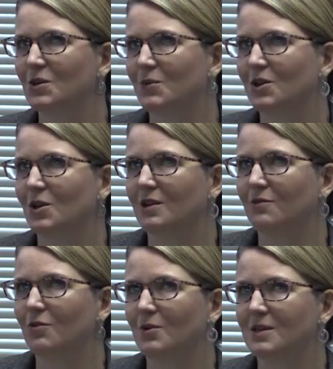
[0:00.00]
So we're
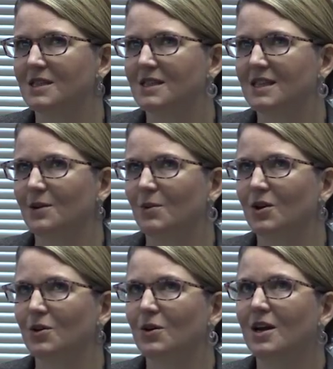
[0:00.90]
looking forward to seeing what
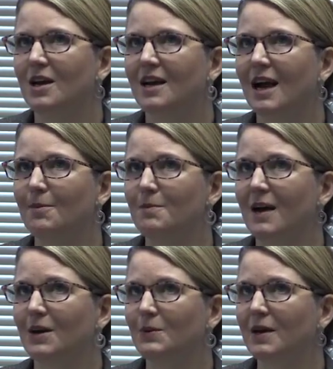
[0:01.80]
you're coming
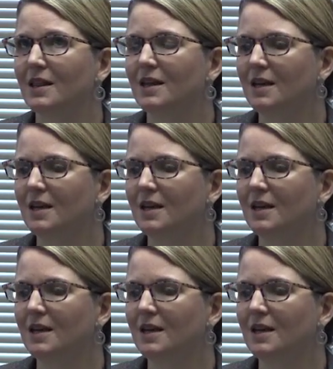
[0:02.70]
back with.